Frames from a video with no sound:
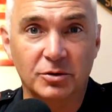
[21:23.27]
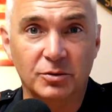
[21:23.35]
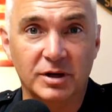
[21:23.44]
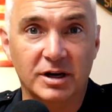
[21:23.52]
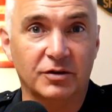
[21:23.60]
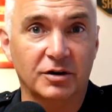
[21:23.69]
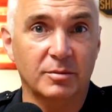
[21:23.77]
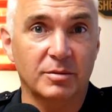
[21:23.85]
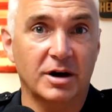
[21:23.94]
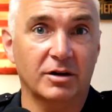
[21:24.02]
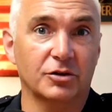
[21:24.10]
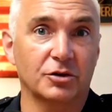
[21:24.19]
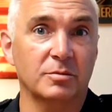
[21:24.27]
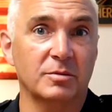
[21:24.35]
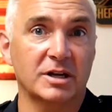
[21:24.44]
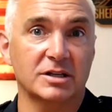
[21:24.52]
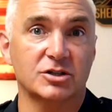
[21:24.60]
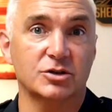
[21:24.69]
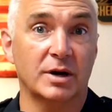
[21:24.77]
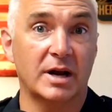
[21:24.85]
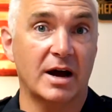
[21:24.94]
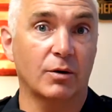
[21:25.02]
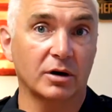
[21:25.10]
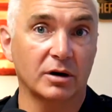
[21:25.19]
We cover it in about 30 minutes to an
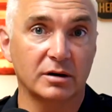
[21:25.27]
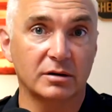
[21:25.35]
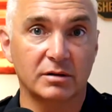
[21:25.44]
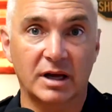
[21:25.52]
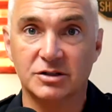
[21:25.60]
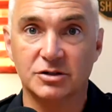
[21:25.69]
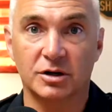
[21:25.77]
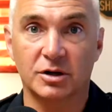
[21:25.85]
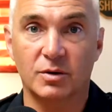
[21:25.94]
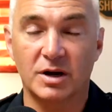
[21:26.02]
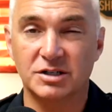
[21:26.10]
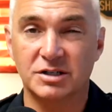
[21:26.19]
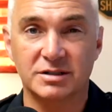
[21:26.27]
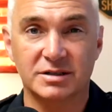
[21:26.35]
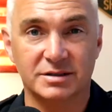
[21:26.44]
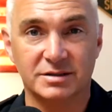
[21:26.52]
hour. Answer any questions.